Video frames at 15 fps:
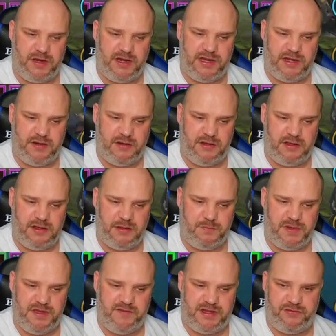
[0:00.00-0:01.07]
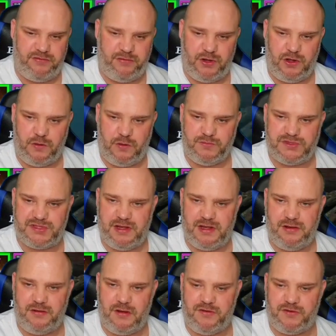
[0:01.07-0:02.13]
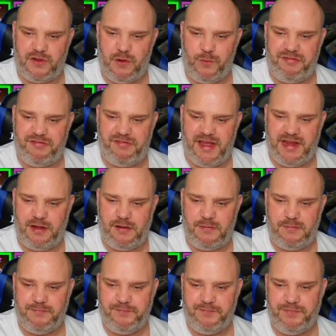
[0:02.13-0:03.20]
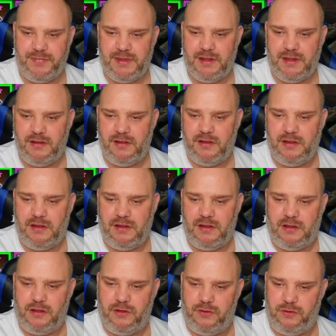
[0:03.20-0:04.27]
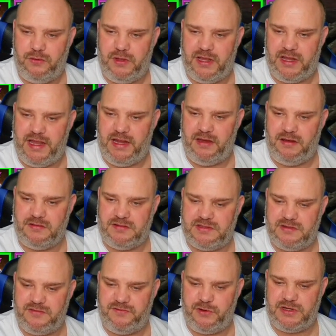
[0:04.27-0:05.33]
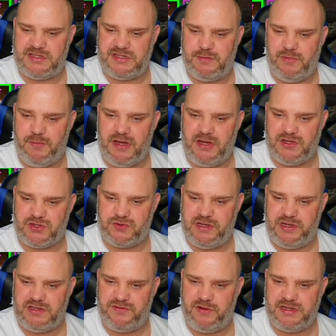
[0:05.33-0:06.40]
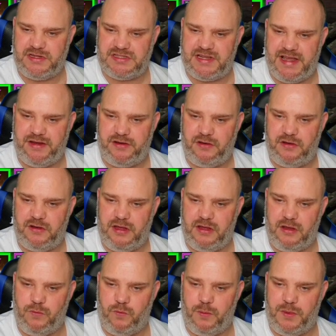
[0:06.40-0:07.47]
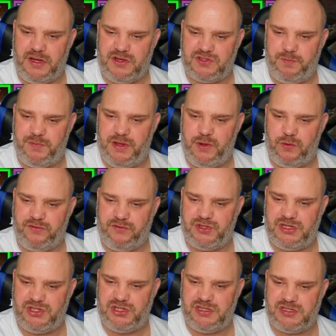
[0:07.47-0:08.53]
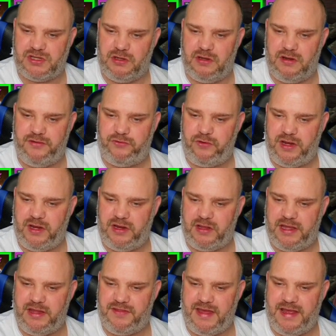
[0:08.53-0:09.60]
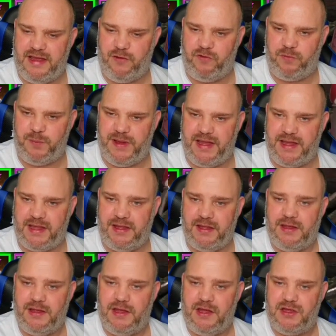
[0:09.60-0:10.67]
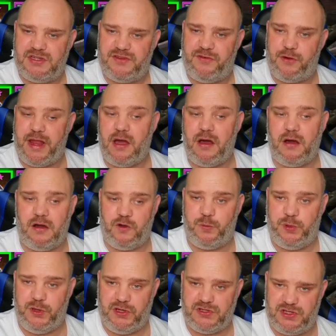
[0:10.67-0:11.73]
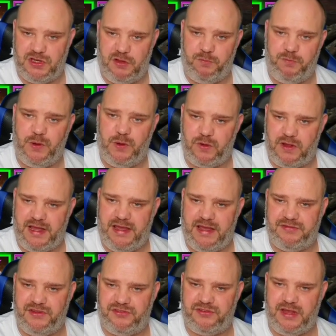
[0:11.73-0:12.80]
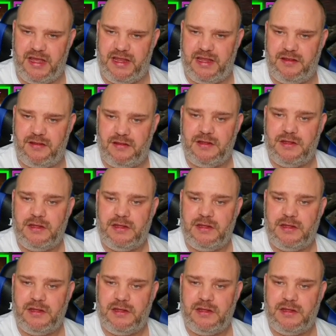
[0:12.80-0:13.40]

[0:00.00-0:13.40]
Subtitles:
running a bit of a different comp, so I've gone with Fane, who, again, very similar Masteries, very standard War Master build. Obviously, she's got Life Drink to get that health back. She's a very hard person to build, I have to say.